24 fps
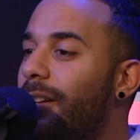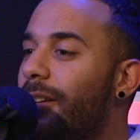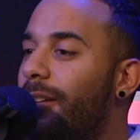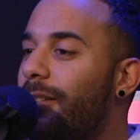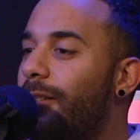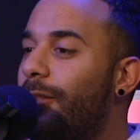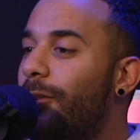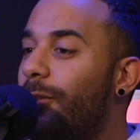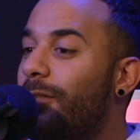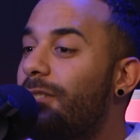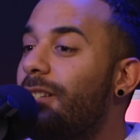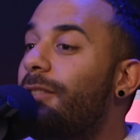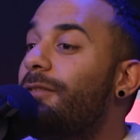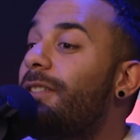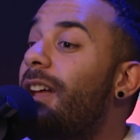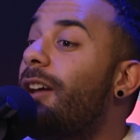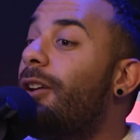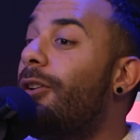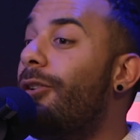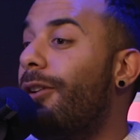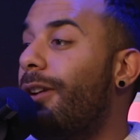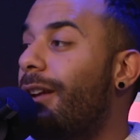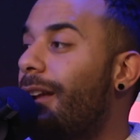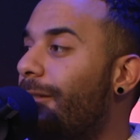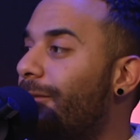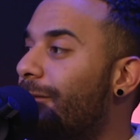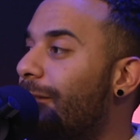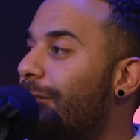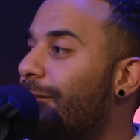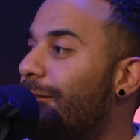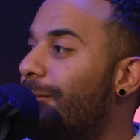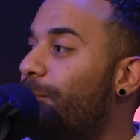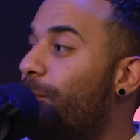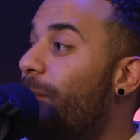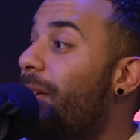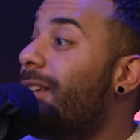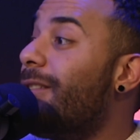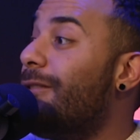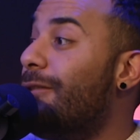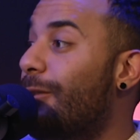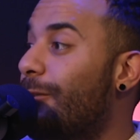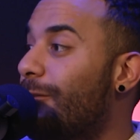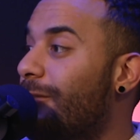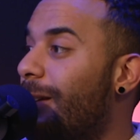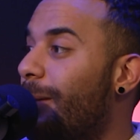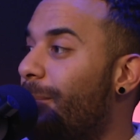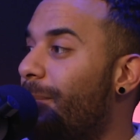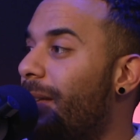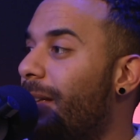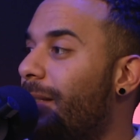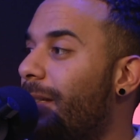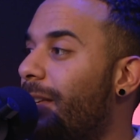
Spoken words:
yourself not good enough to like do something.